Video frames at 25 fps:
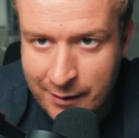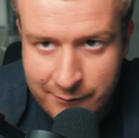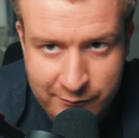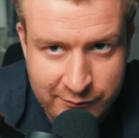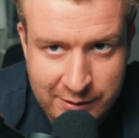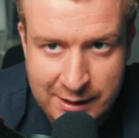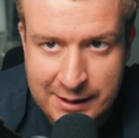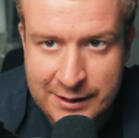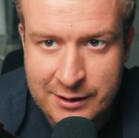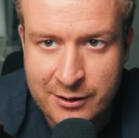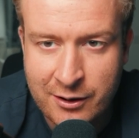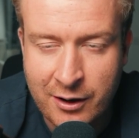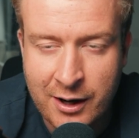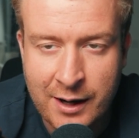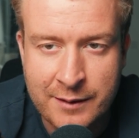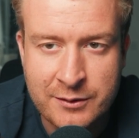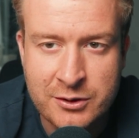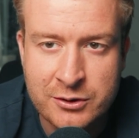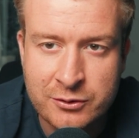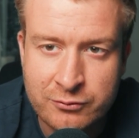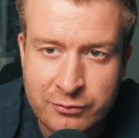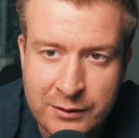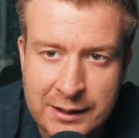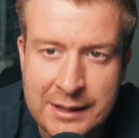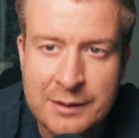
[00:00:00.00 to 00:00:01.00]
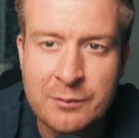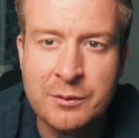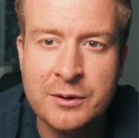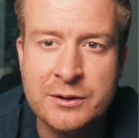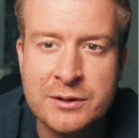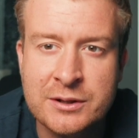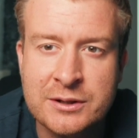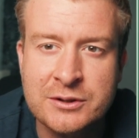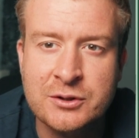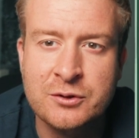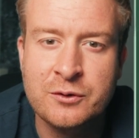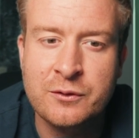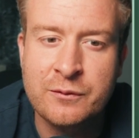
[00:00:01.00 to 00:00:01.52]
I'm really not. I just really want
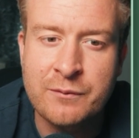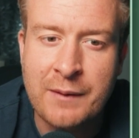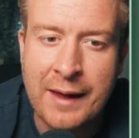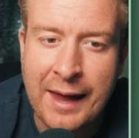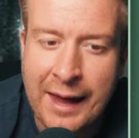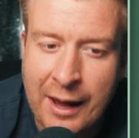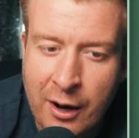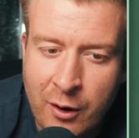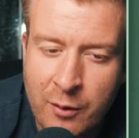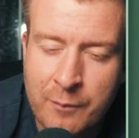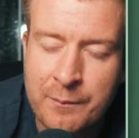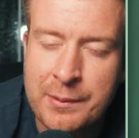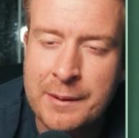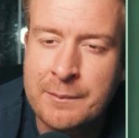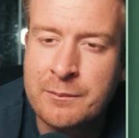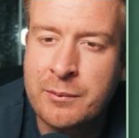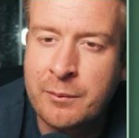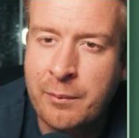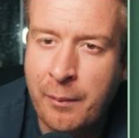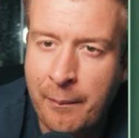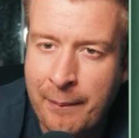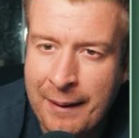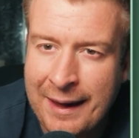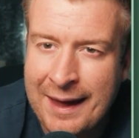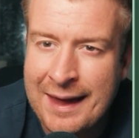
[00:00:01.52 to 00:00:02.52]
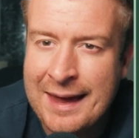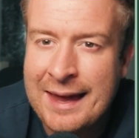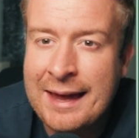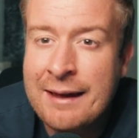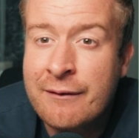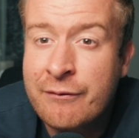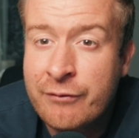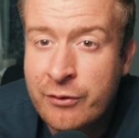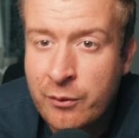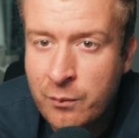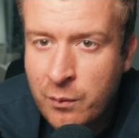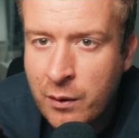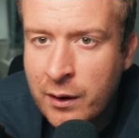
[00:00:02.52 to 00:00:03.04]
to sort of help people prepare
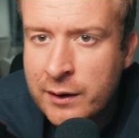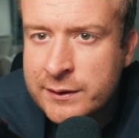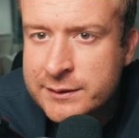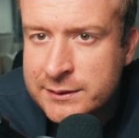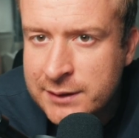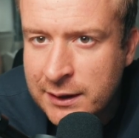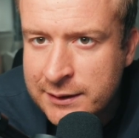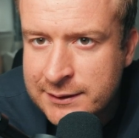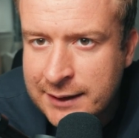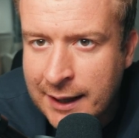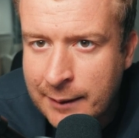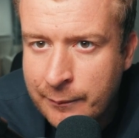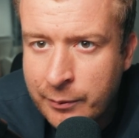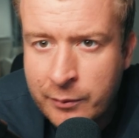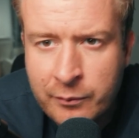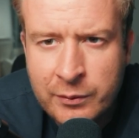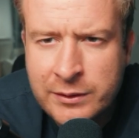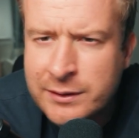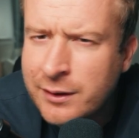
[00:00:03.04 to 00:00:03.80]
if the worst does happen,